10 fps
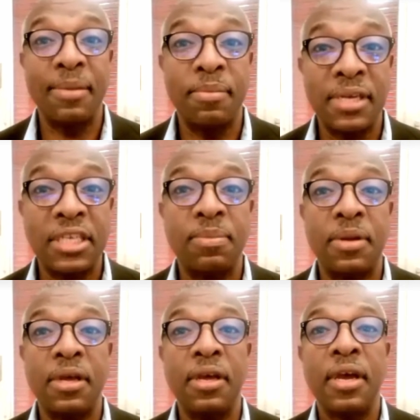must
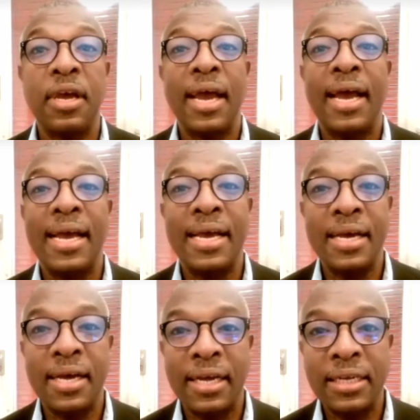be
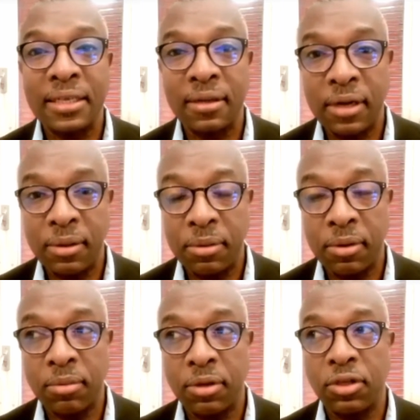a, a,
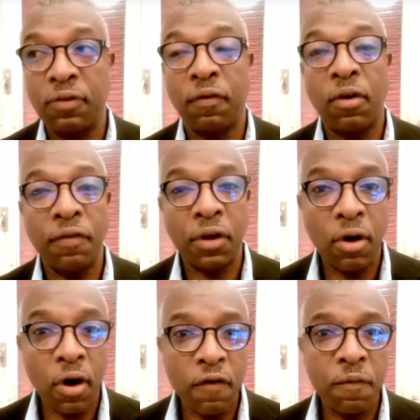a devolving
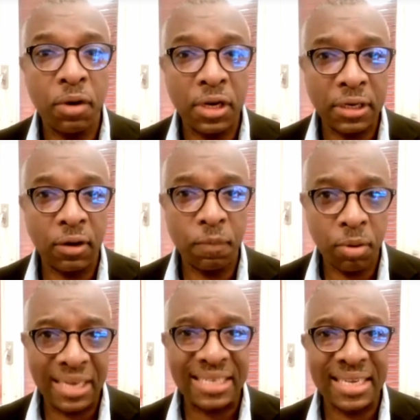of politi- of
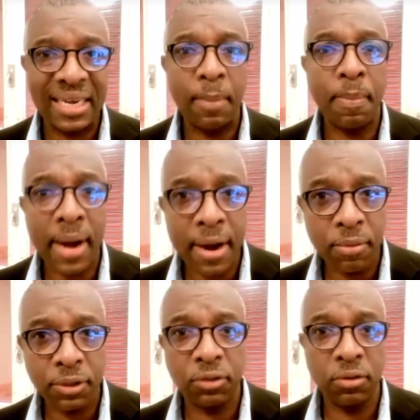policing
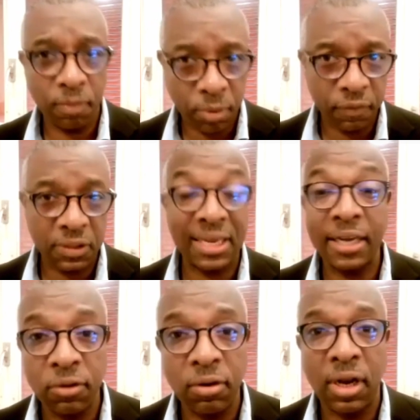powers to the province. I
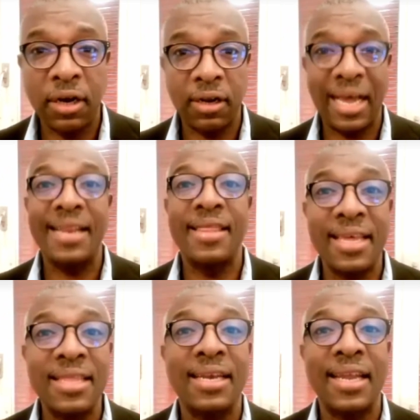totally agree. I
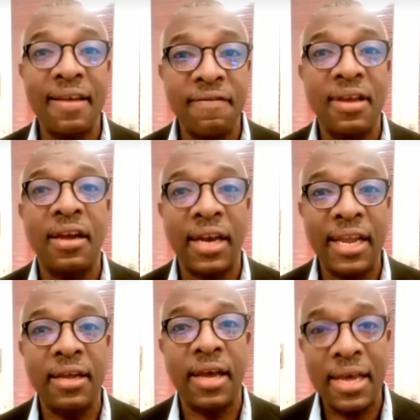think I that if that. the Greek
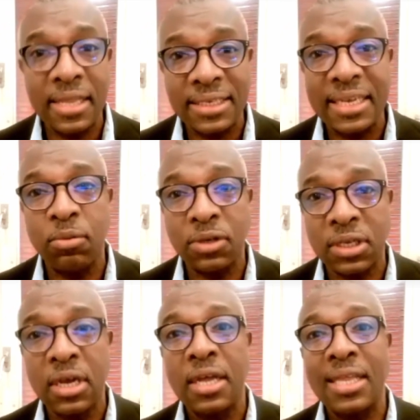ANC
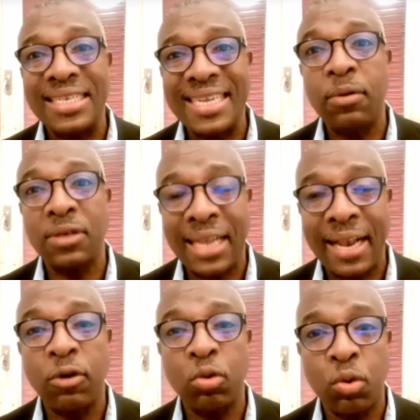was the DA was
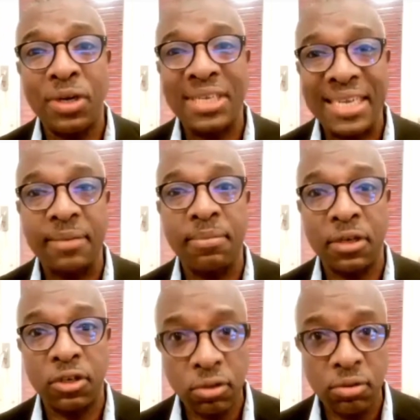allowed what it
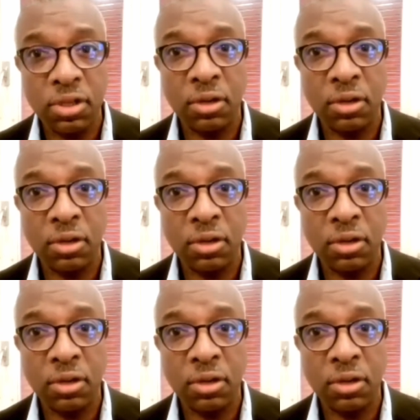must do in the